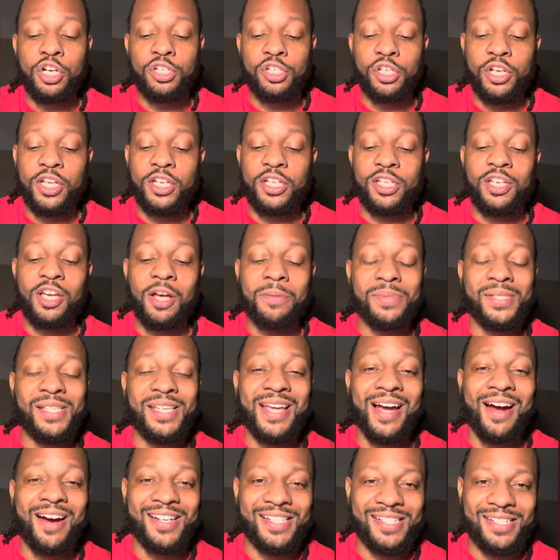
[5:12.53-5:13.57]
So they get to come see
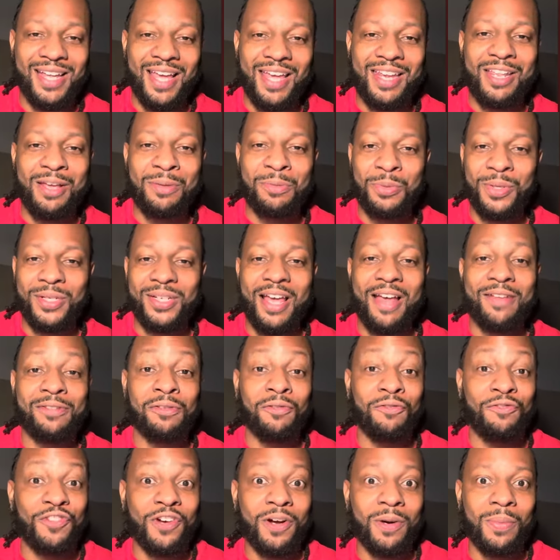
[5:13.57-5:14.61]
our stadiums. We get to have
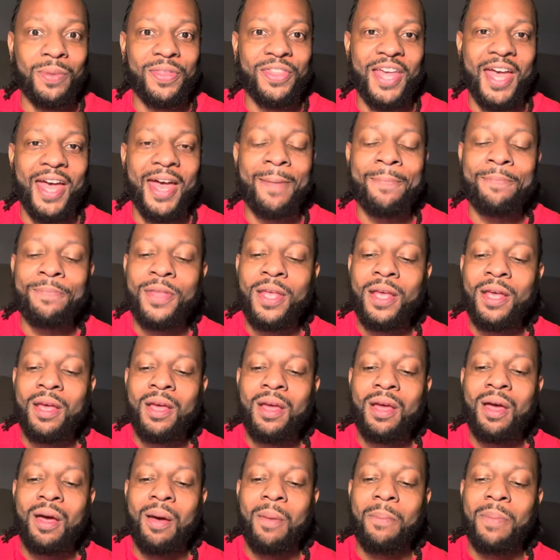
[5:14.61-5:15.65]
some fun with that.
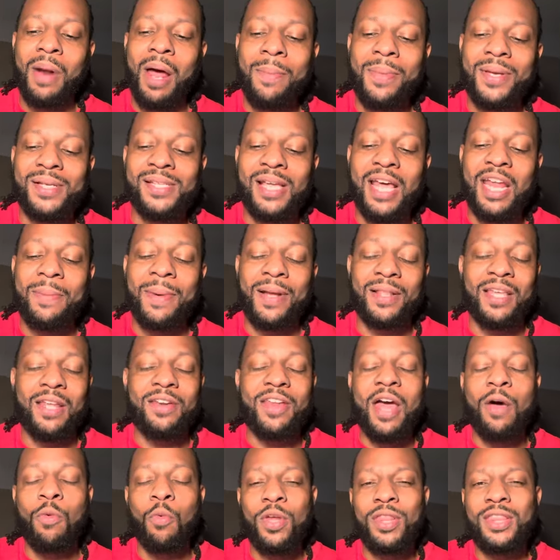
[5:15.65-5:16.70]
But I'm excited about that.
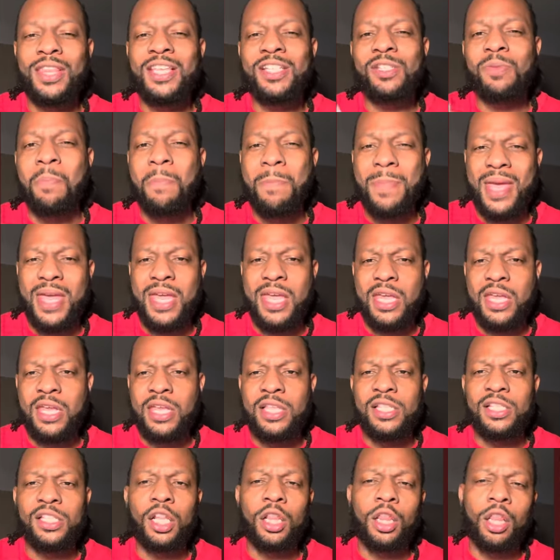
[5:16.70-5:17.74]
Now, what this
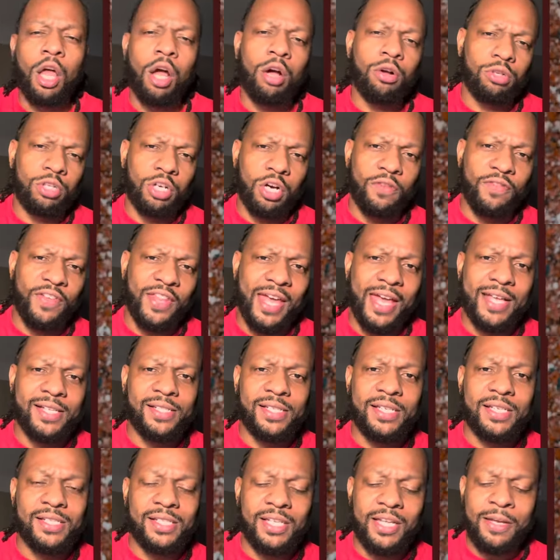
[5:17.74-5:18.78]
means long term for the
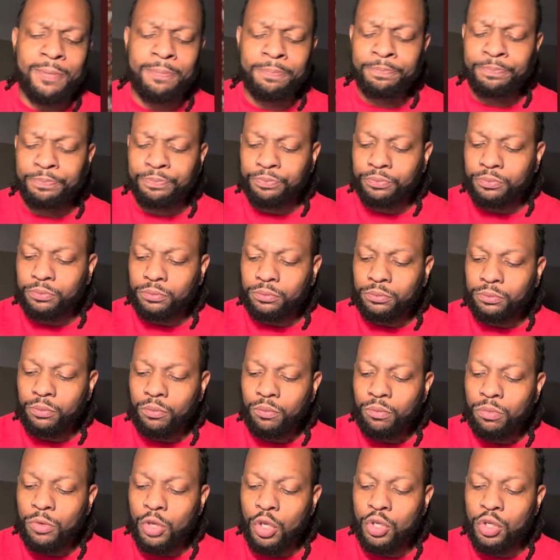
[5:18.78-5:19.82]
SEC,
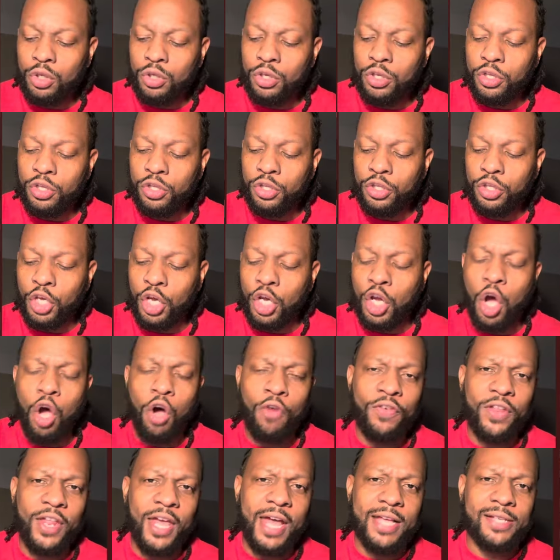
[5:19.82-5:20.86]
the goal
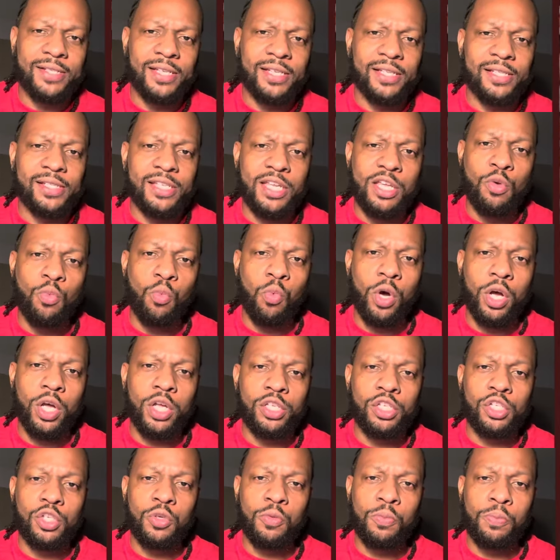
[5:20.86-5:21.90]
for the SEC
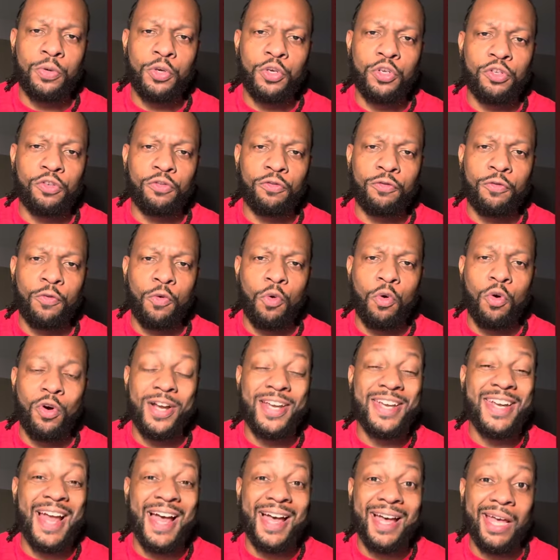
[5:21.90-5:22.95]
was to push for
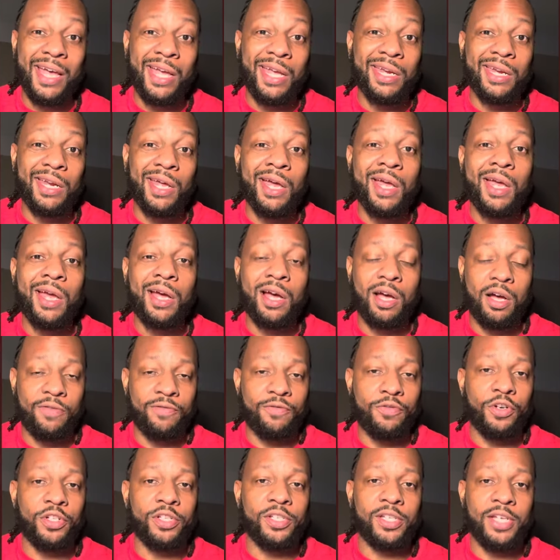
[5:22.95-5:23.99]
nine
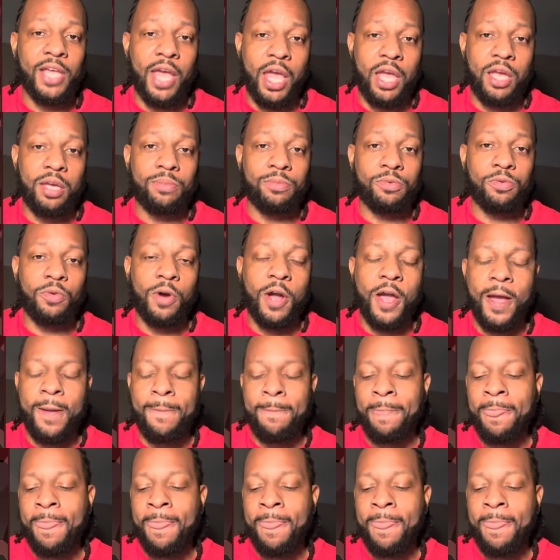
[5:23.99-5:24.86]
conference games, right?